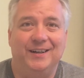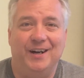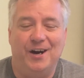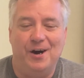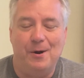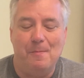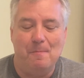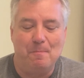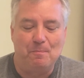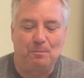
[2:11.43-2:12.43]

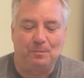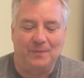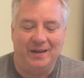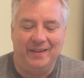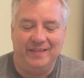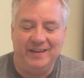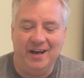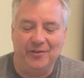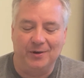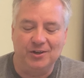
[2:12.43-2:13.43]
The
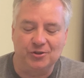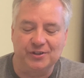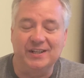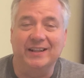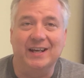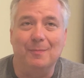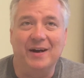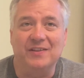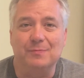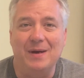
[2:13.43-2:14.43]
other interesting thing
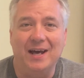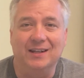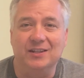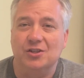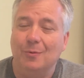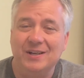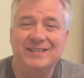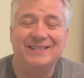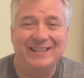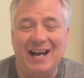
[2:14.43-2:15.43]
about this battle is nobody's
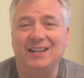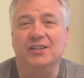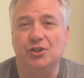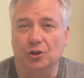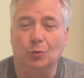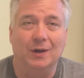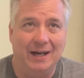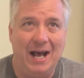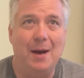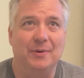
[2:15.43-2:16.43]
exactly sure where
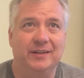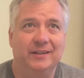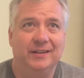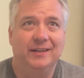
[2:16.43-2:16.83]
it happened.